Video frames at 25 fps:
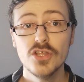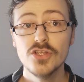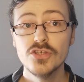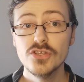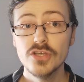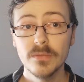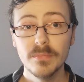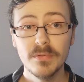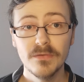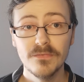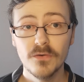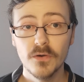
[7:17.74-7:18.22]

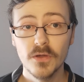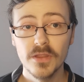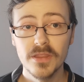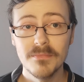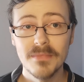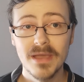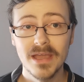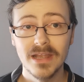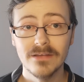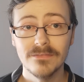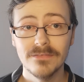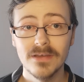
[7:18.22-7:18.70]
Just before the
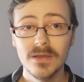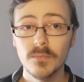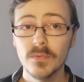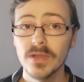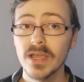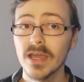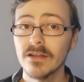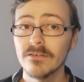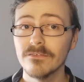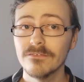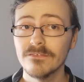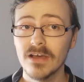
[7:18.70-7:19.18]
main event, we
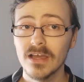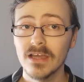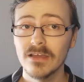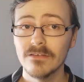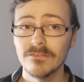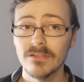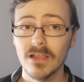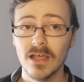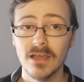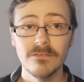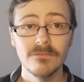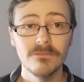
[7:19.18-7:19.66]
had a
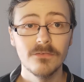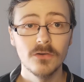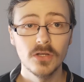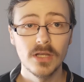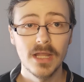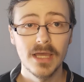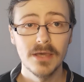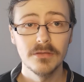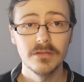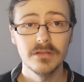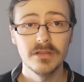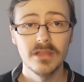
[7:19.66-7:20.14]
Firefly
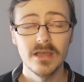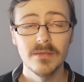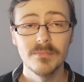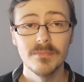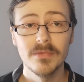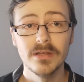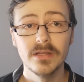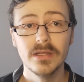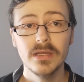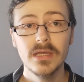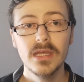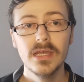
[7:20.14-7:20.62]
Funhouse
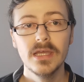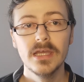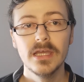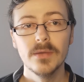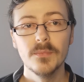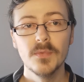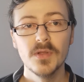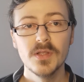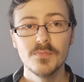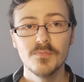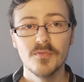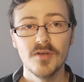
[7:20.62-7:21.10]
segment
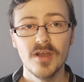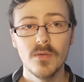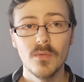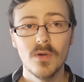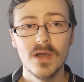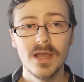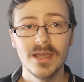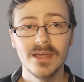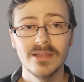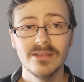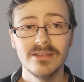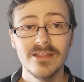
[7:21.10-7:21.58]
in which Bray
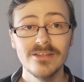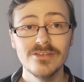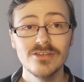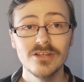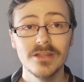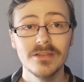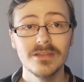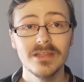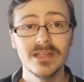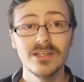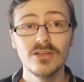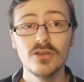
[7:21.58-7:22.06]
Wyatt
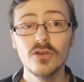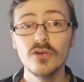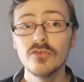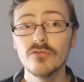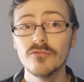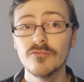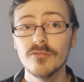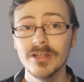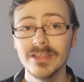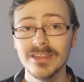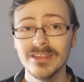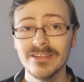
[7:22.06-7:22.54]
essentially said good
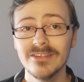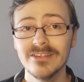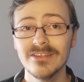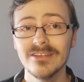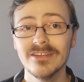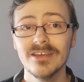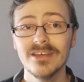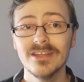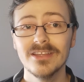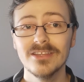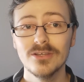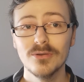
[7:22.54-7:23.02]
riddance
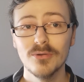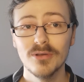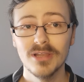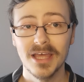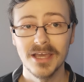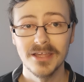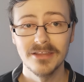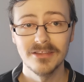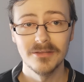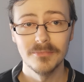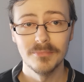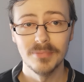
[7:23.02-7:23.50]
to
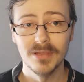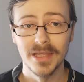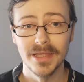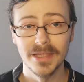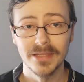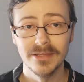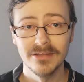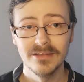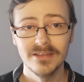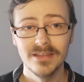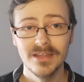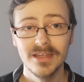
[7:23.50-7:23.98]
Alexa
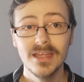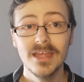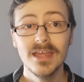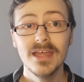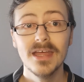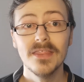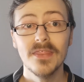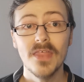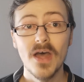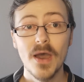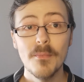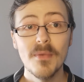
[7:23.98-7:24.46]
Bliss.
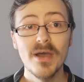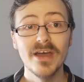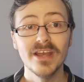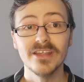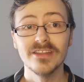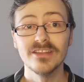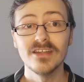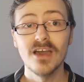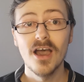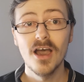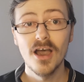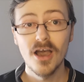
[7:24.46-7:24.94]
That man
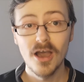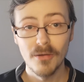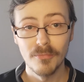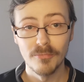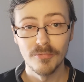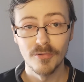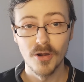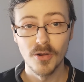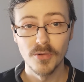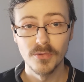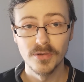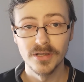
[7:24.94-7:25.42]
is
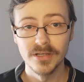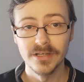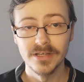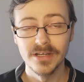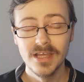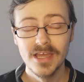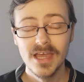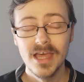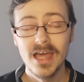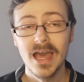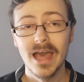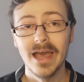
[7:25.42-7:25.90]
heartbroken
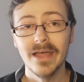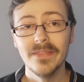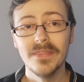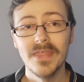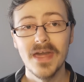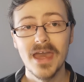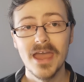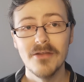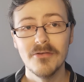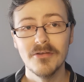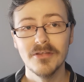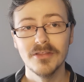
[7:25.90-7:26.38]
and
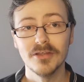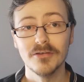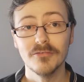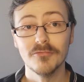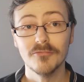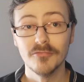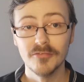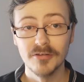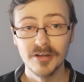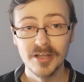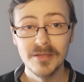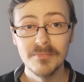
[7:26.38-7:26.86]
there is a
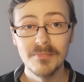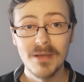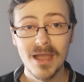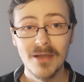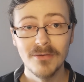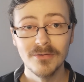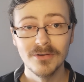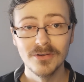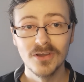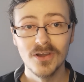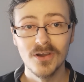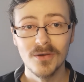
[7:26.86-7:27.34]

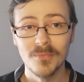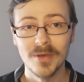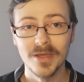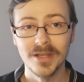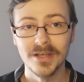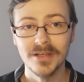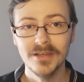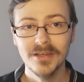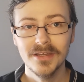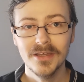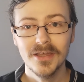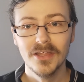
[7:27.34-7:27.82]
rebound
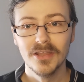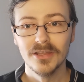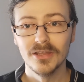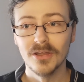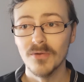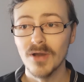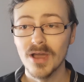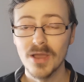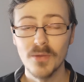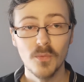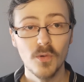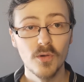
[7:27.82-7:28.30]
coming,
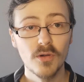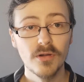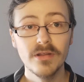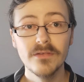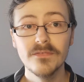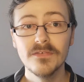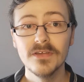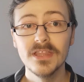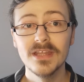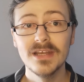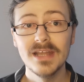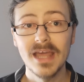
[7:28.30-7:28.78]
so I worry
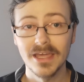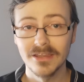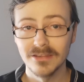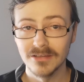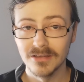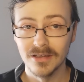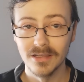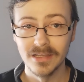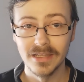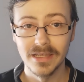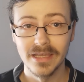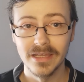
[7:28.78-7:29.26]
for the next
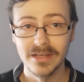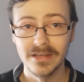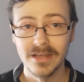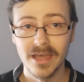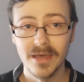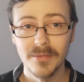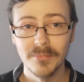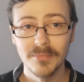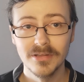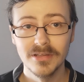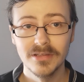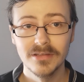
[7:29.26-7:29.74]
girl he
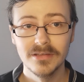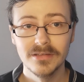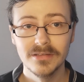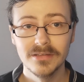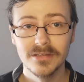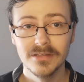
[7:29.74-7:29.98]
kidnaps.